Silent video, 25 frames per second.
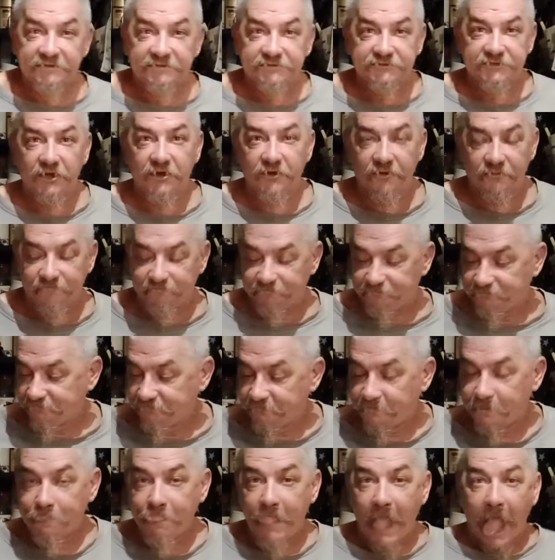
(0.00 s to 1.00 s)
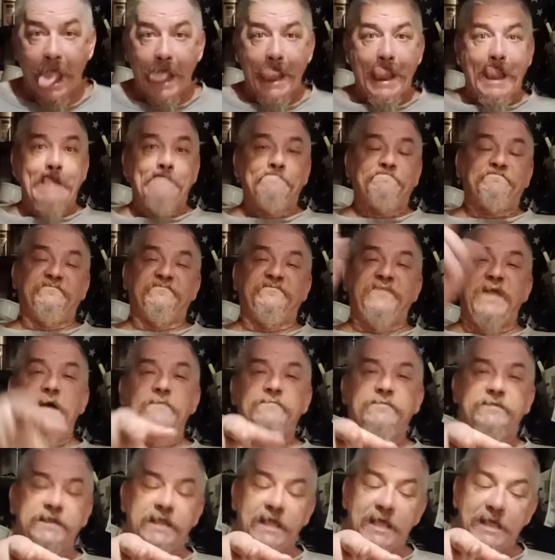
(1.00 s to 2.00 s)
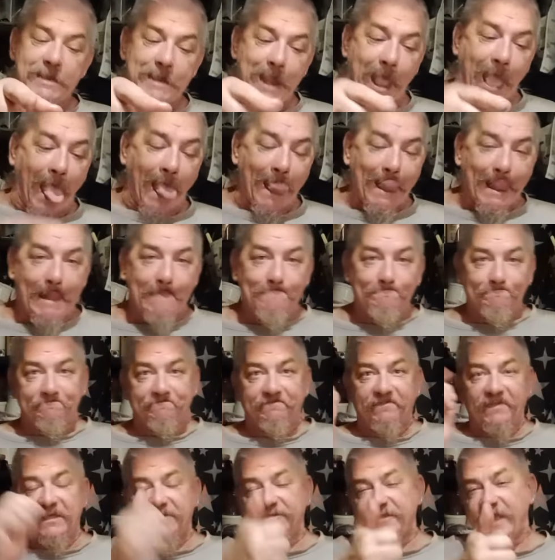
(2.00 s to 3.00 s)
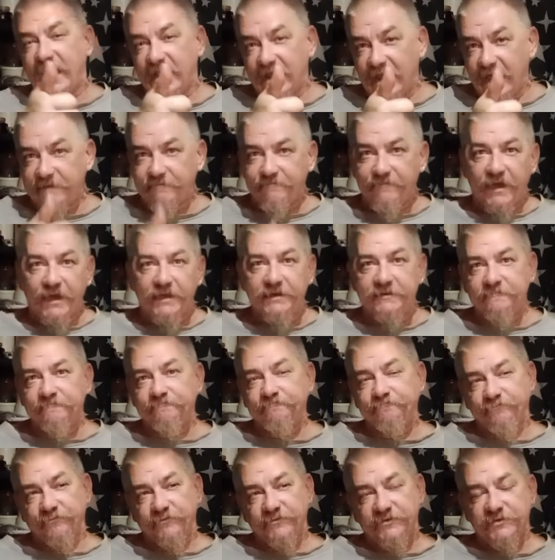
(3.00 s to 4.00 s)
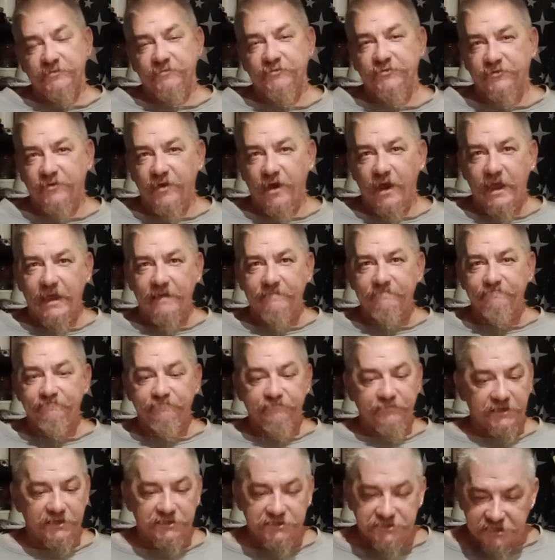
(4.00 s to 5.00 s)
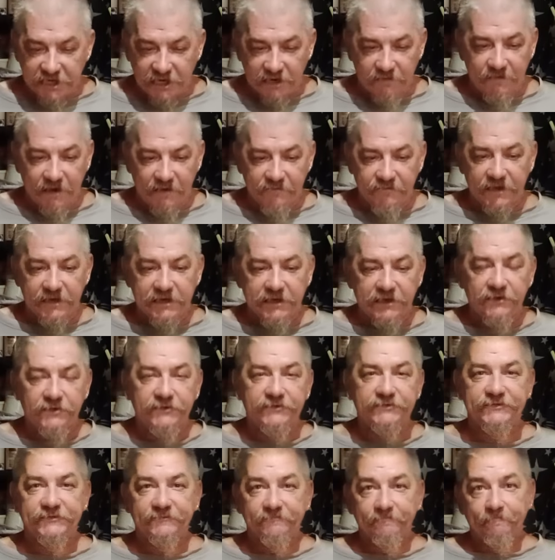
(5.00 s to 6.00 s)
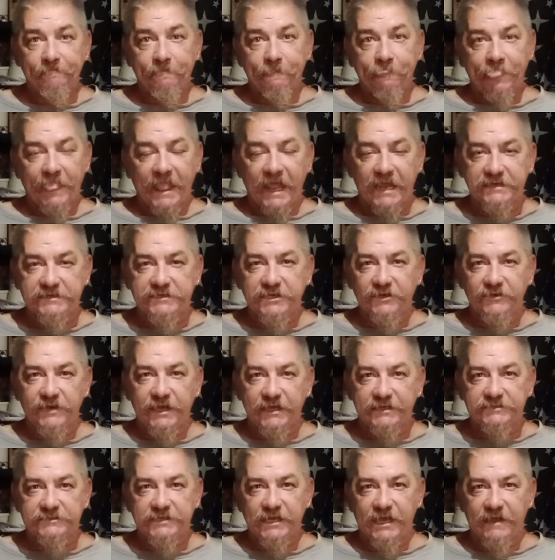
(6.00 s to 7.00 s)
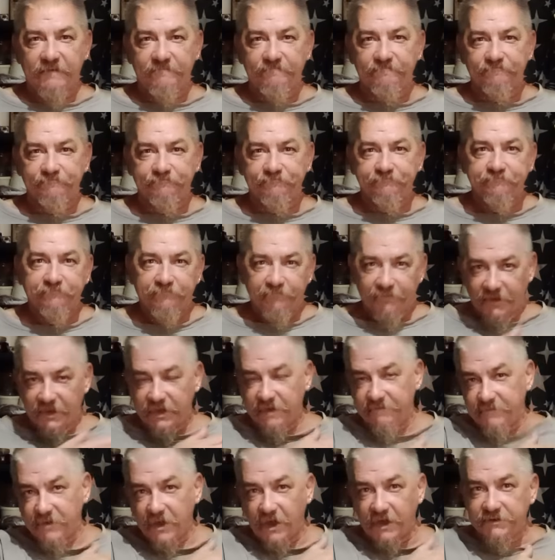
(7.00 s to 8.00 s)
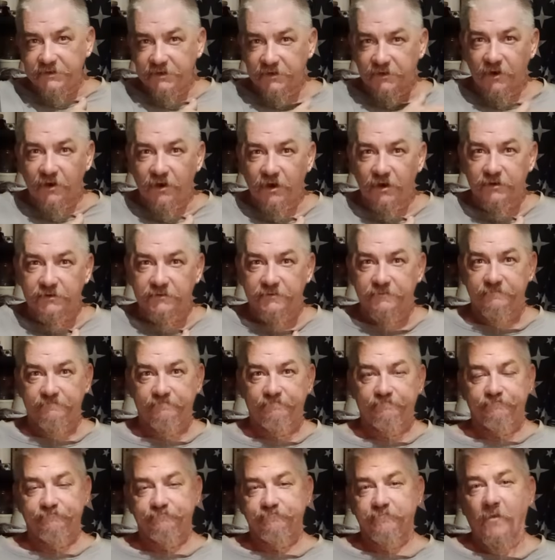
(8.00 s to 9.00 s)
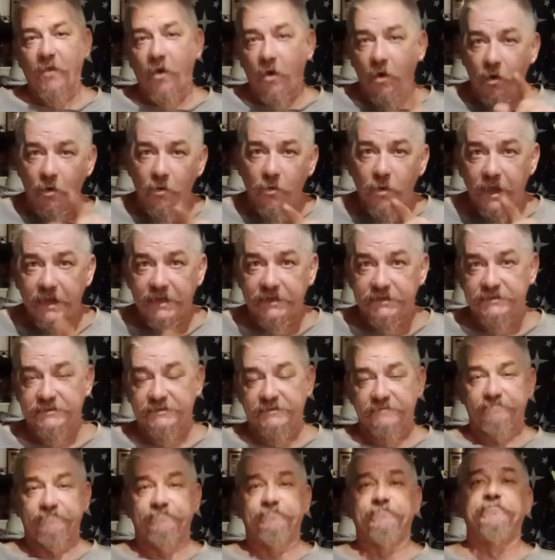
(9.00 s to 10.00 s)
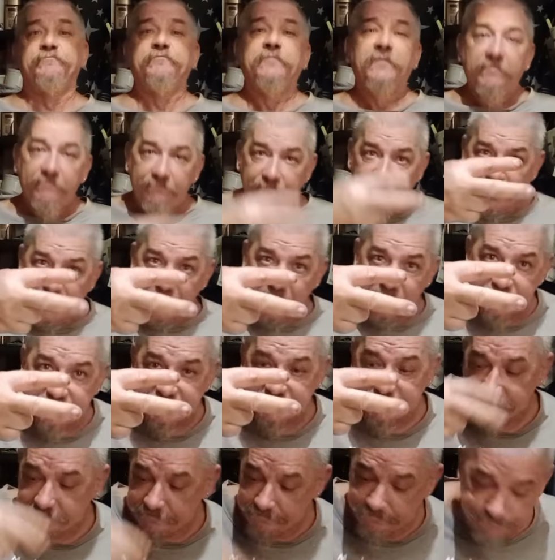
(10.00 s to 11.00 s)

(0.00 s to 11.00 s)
So, if you haven't yet, hit that like button, subscribe, share my videos. Until next time, keep God in your heart. Always. Peace.